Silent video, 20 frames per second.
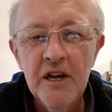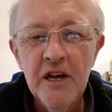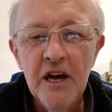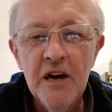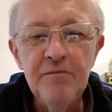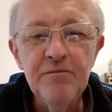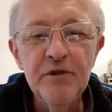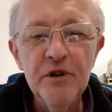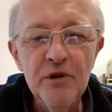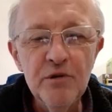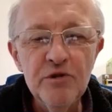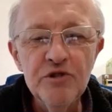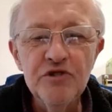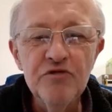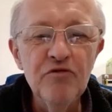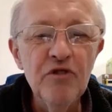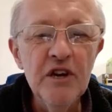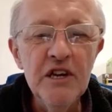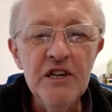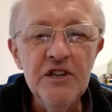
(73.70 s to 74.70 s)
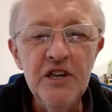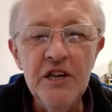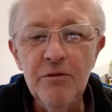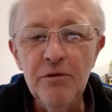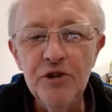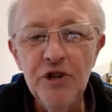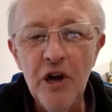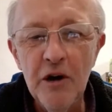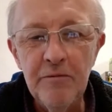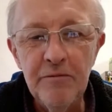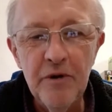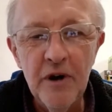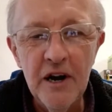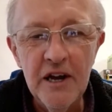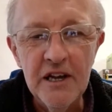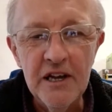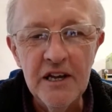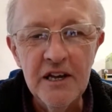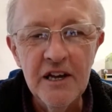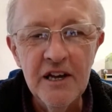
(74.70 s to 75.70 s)
A bruised reed he will not
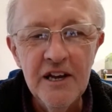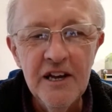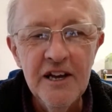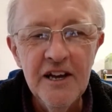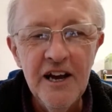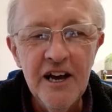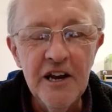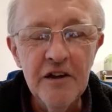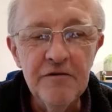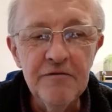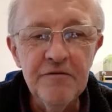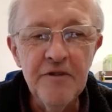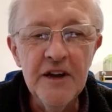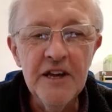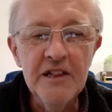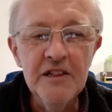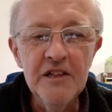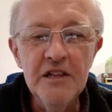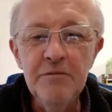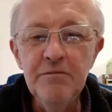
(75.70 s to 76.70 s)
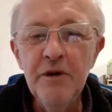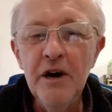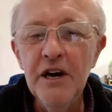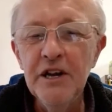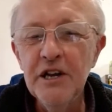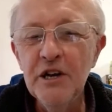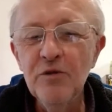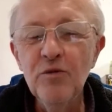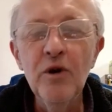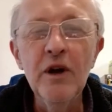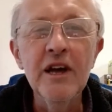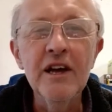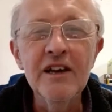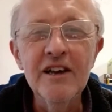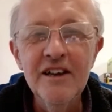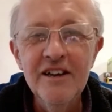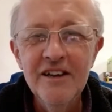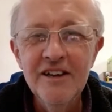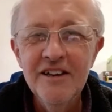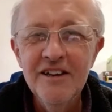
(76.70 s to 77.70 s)
break, and a faintly burning
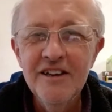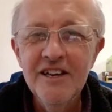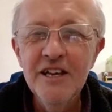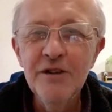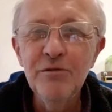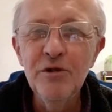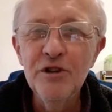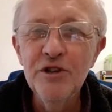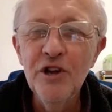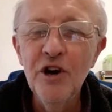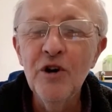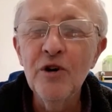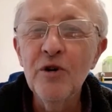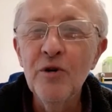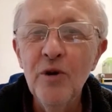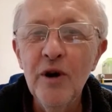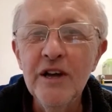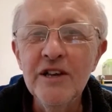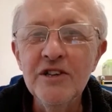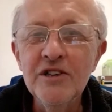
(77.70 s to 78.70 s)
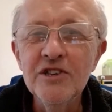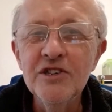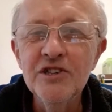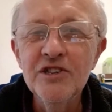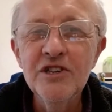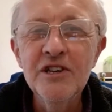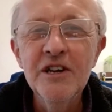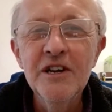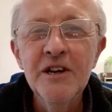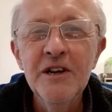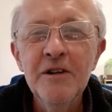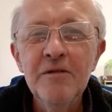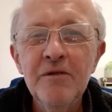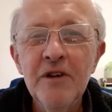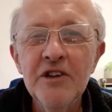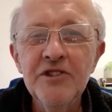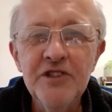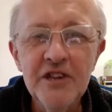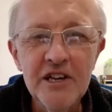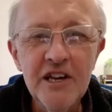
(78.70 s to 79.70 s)
wick he will not quench.
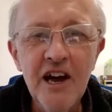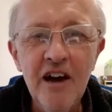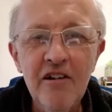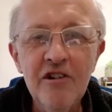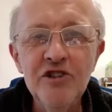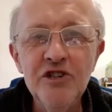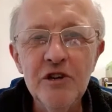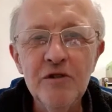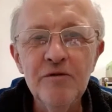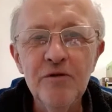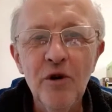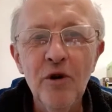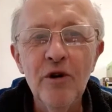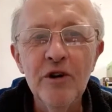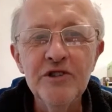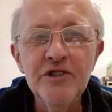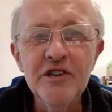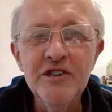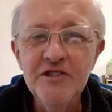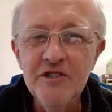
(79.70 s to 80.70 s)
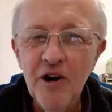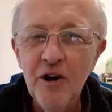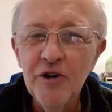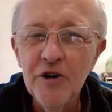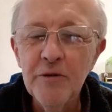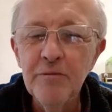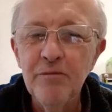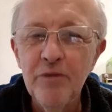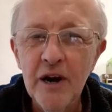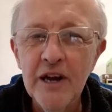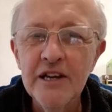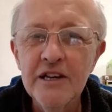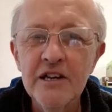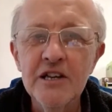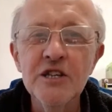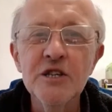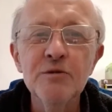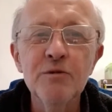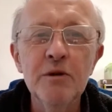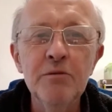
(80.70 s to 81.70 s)
That's encouraging for us. He's not going to break
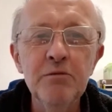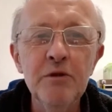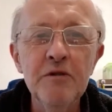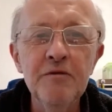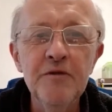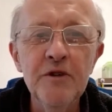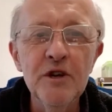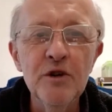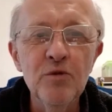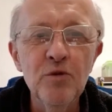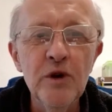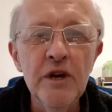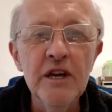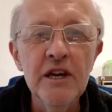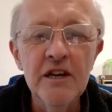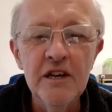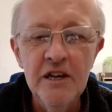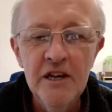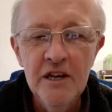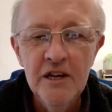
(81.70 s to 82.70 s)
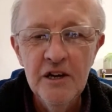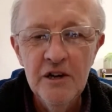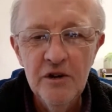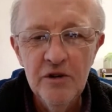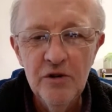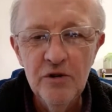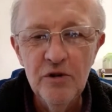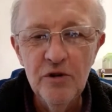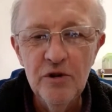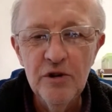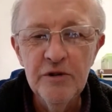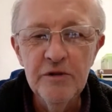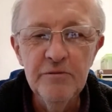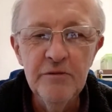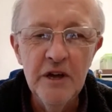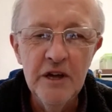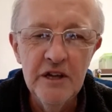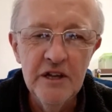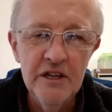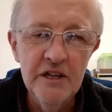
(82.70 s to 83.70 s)
us when we feel weak or
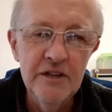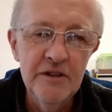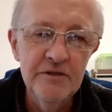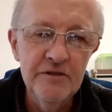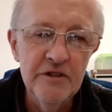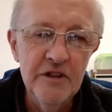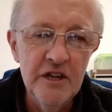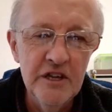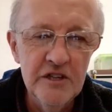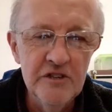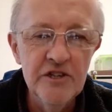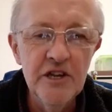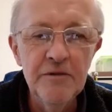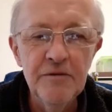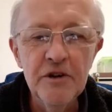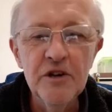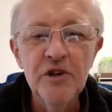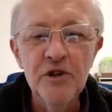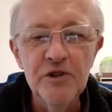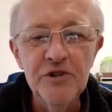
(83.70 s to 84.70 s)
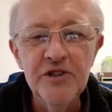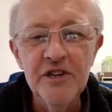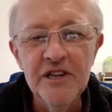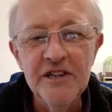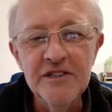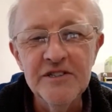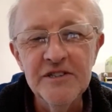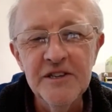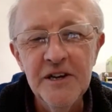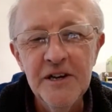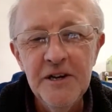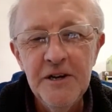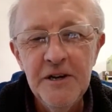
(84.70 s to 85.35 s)
uh, in difficulties.